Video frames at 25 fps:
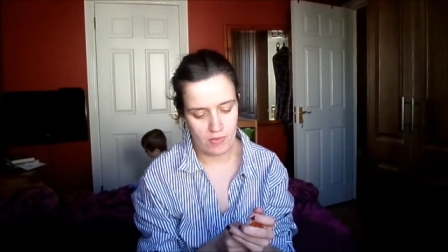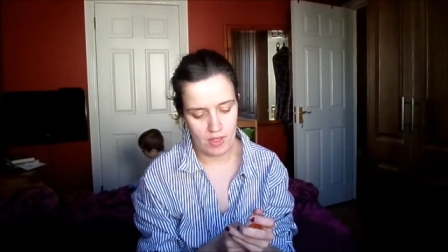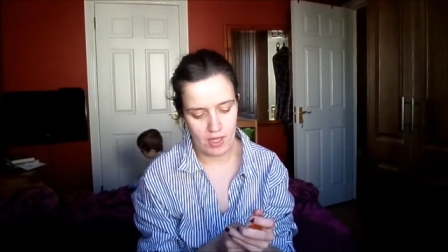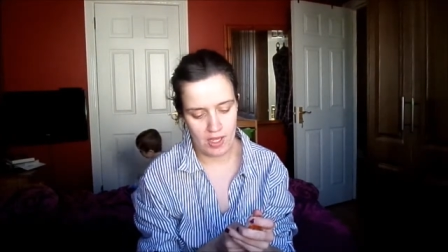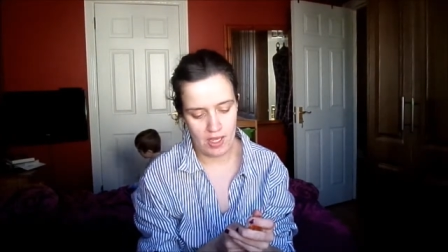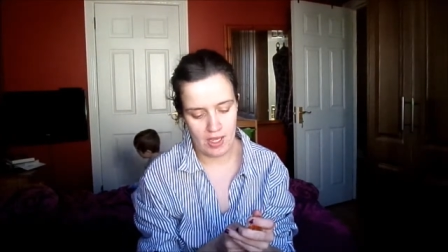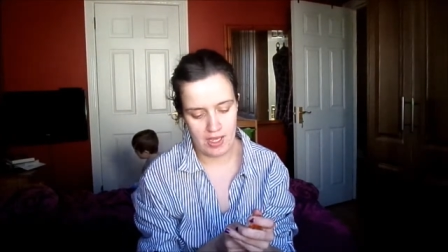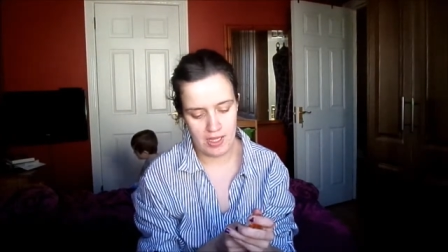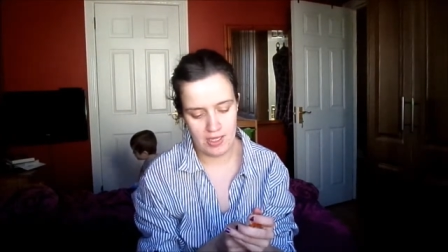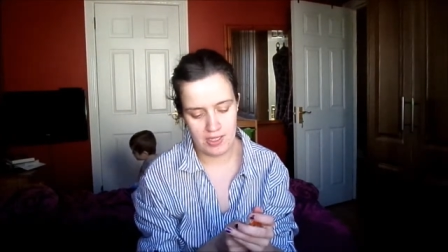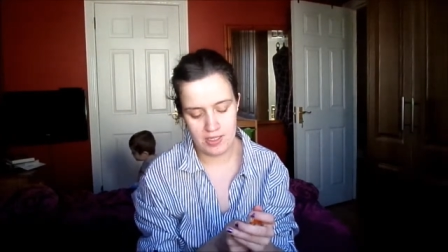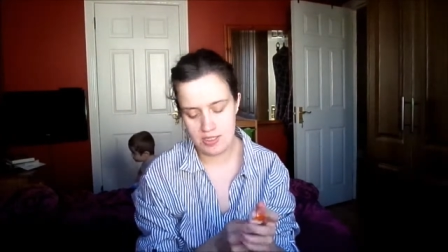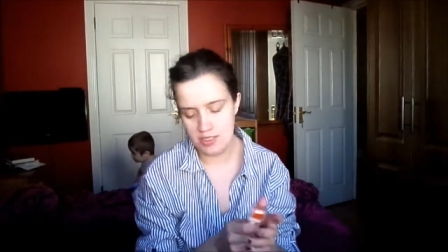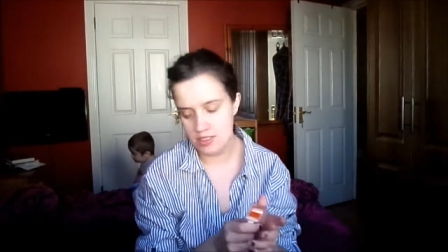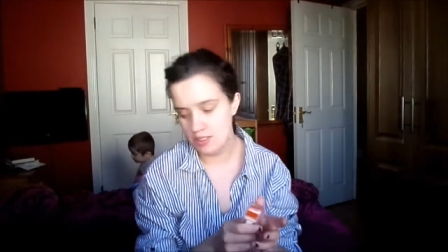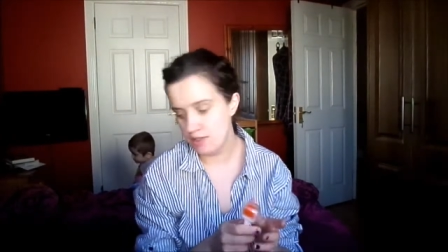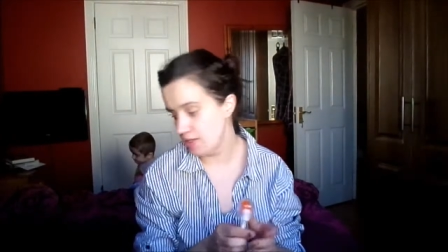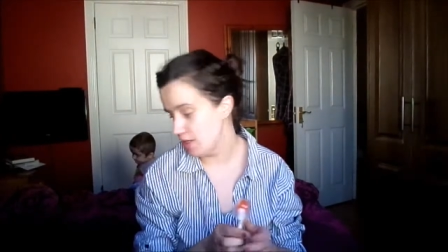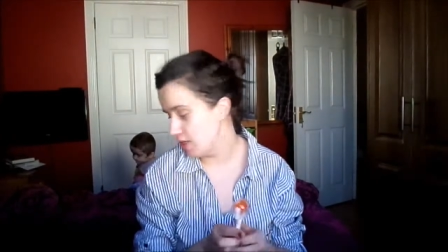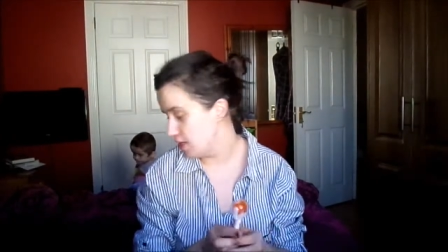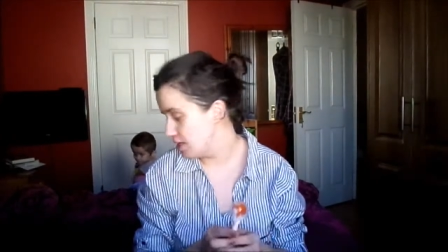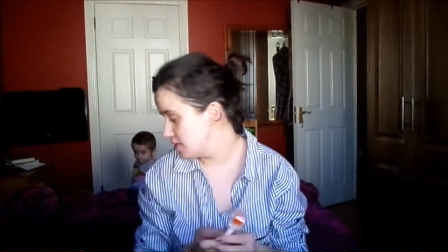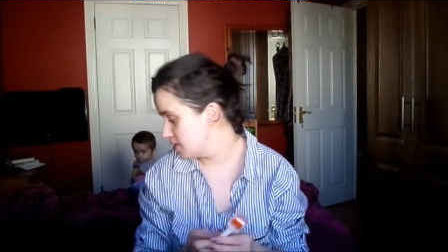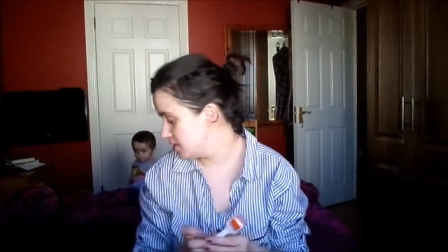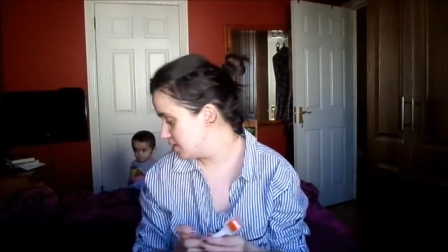And the
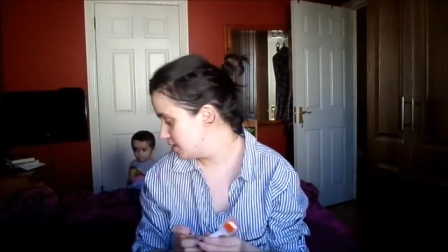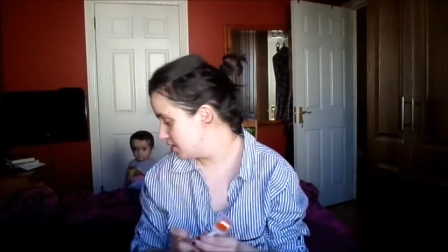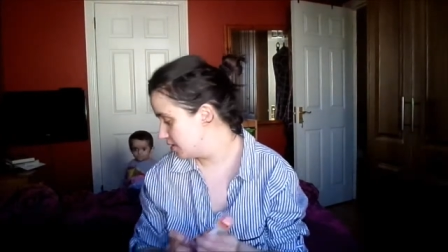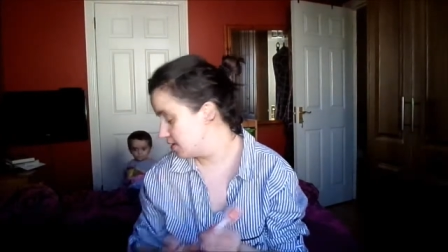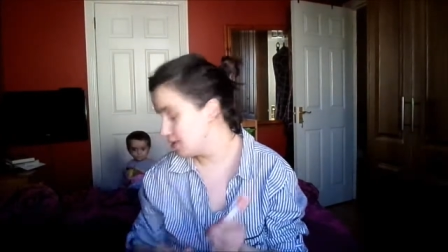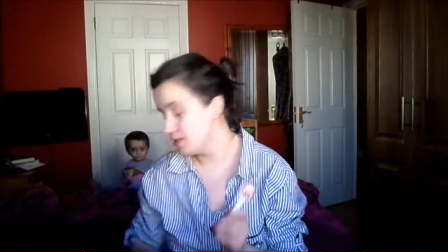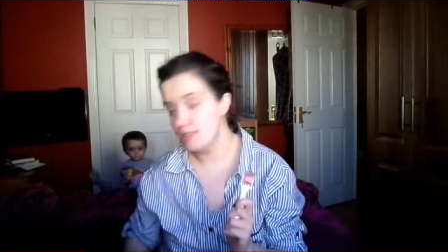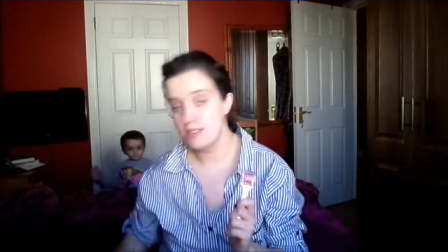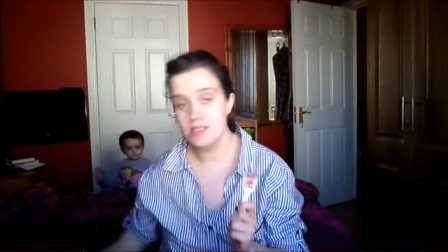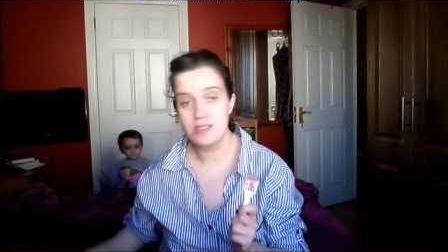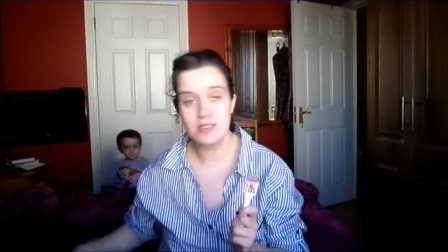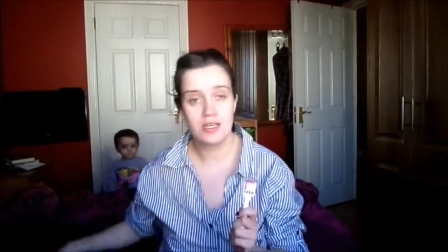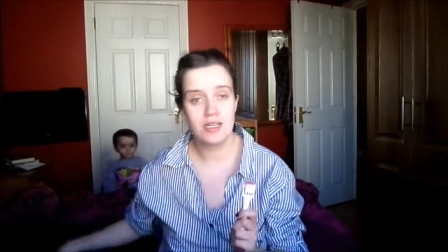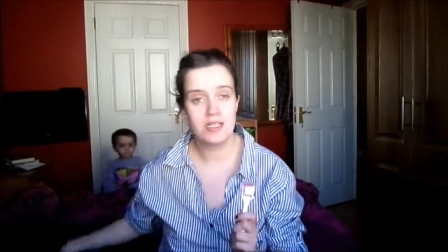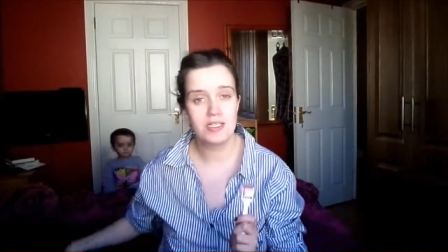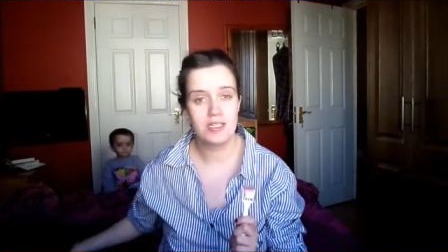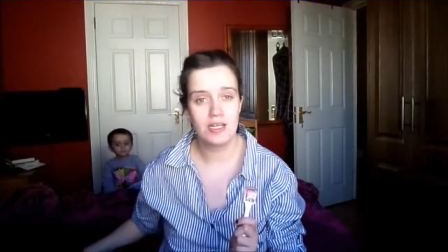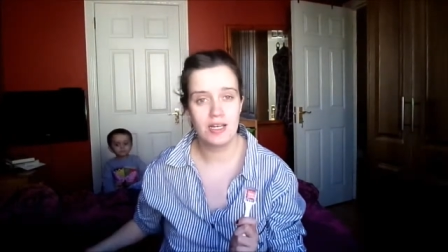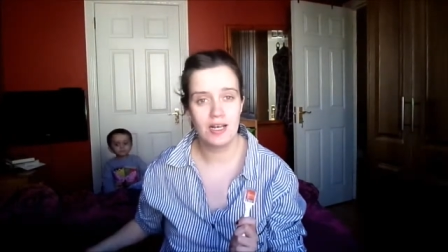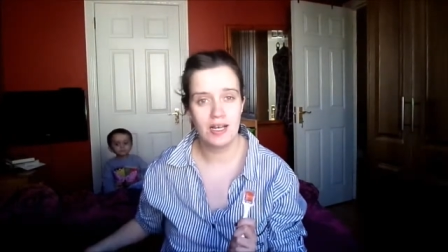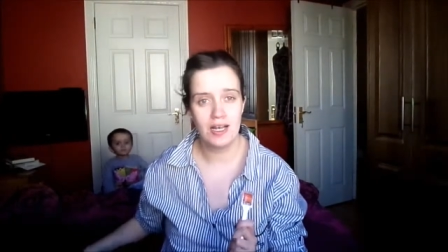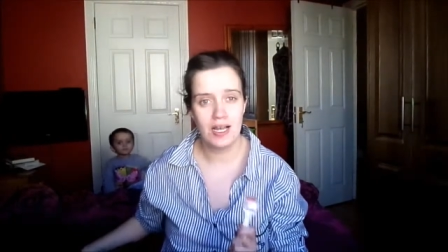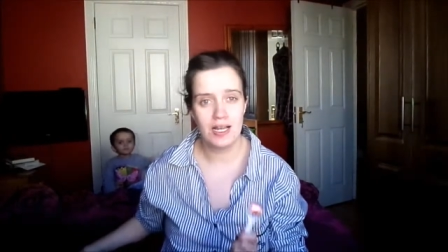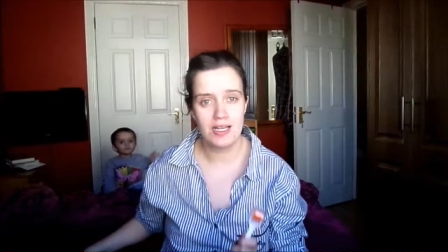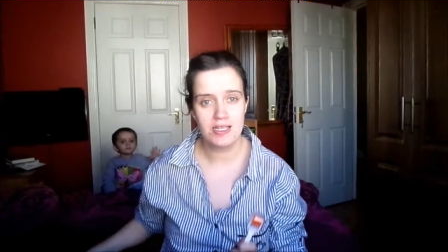idea is, I did it
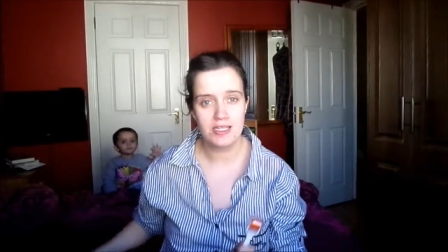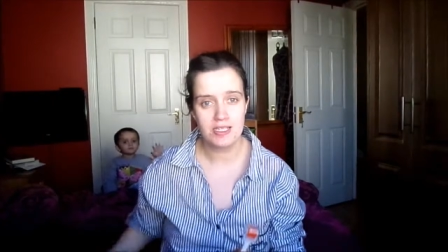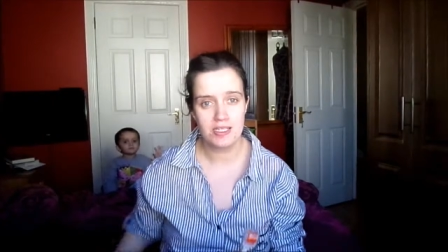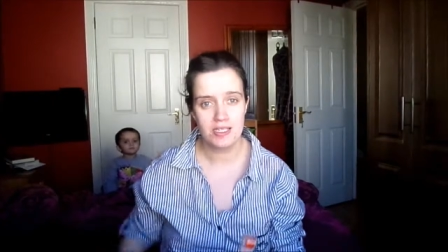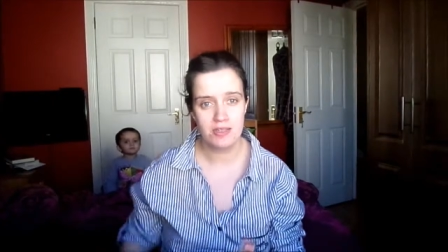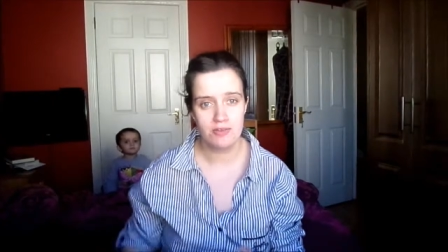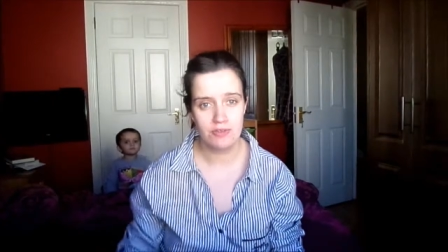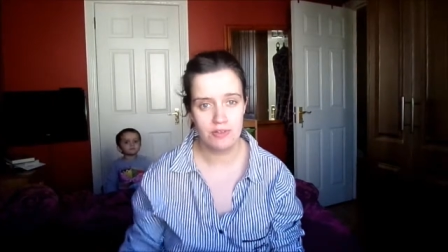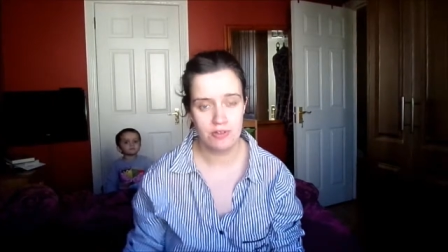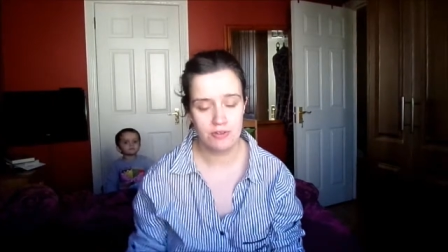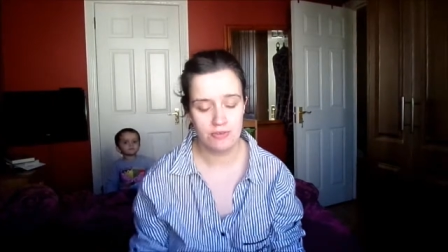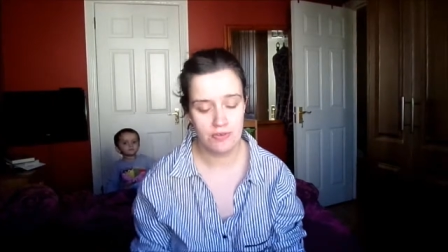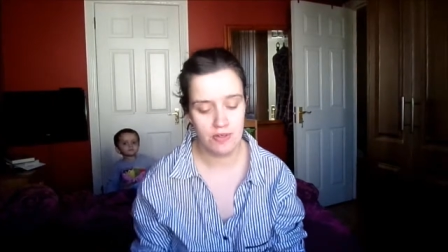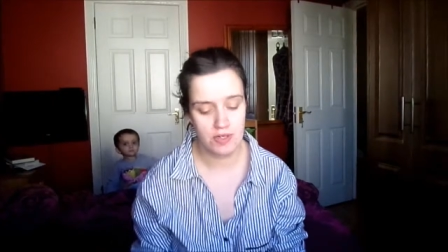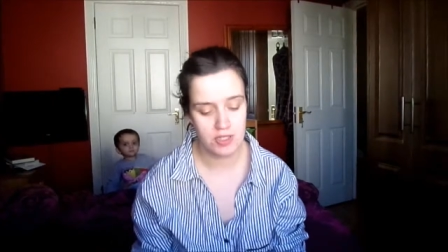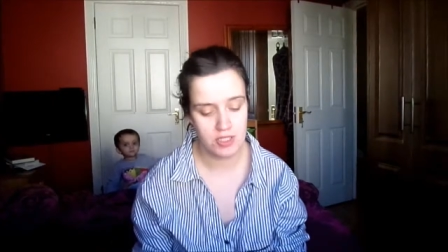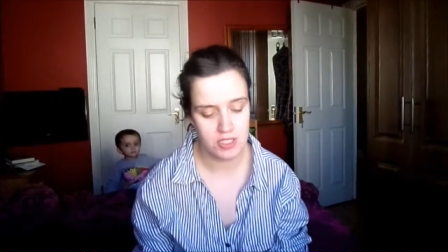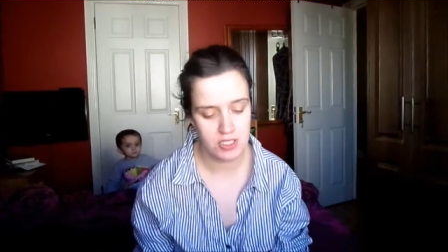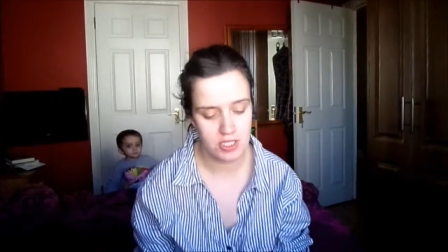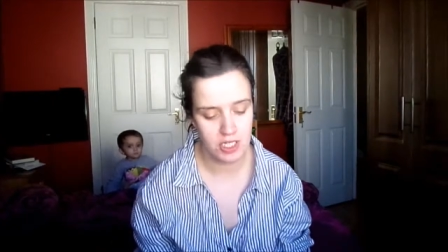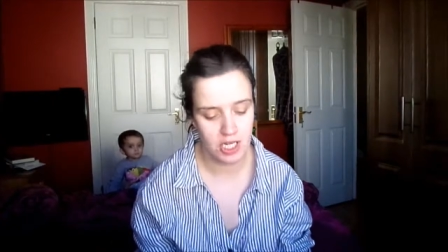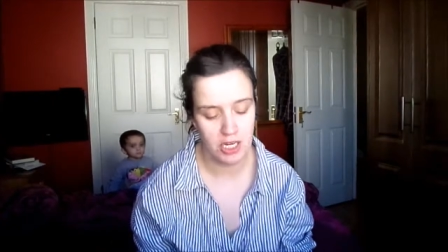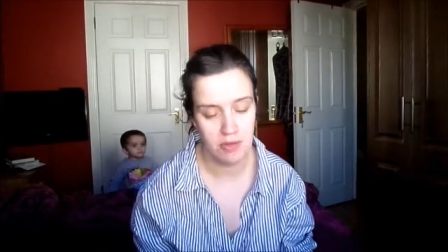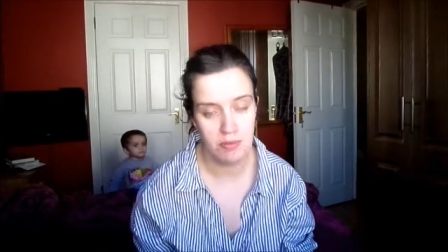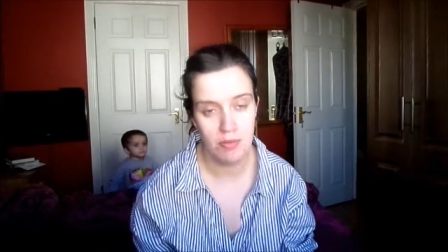last night for the first
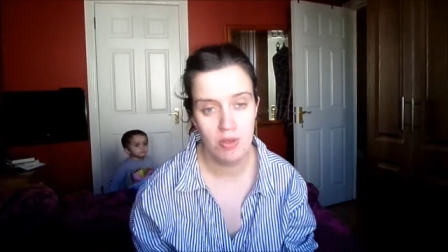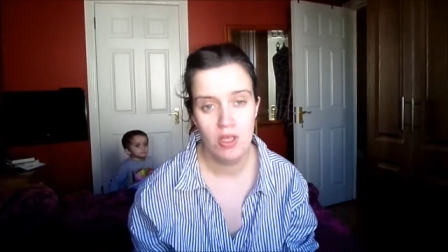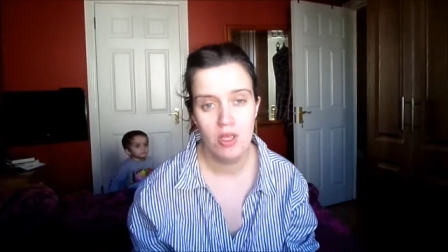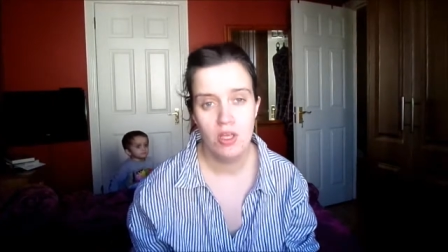time.